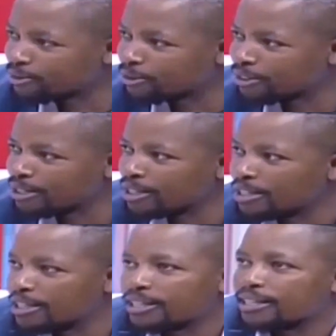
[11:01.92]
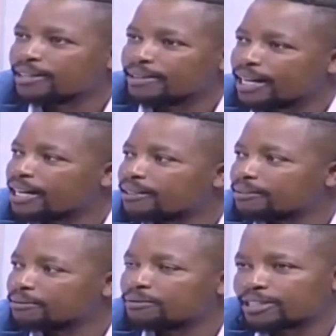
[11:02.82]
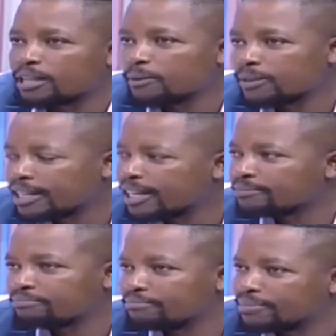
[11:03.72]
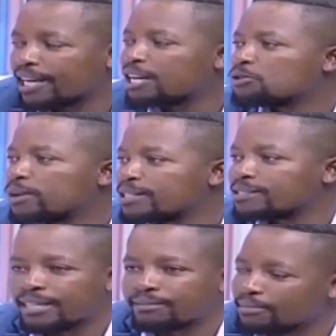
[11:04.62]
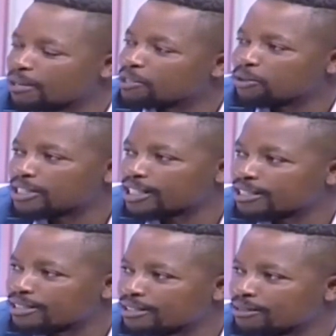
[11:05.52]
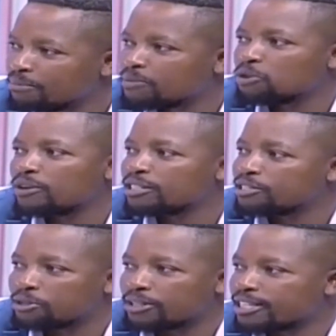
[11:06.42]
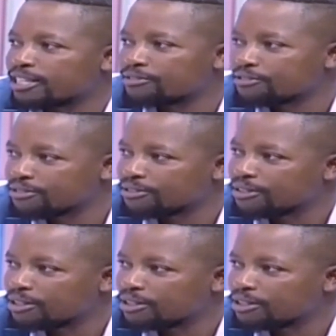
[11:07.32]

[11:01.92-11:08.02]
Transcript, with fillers: You E.g., know? give us the one or two. For example, the, the guys want just empty containers. Yeah. Maybe to go and store their stuff. Yeah.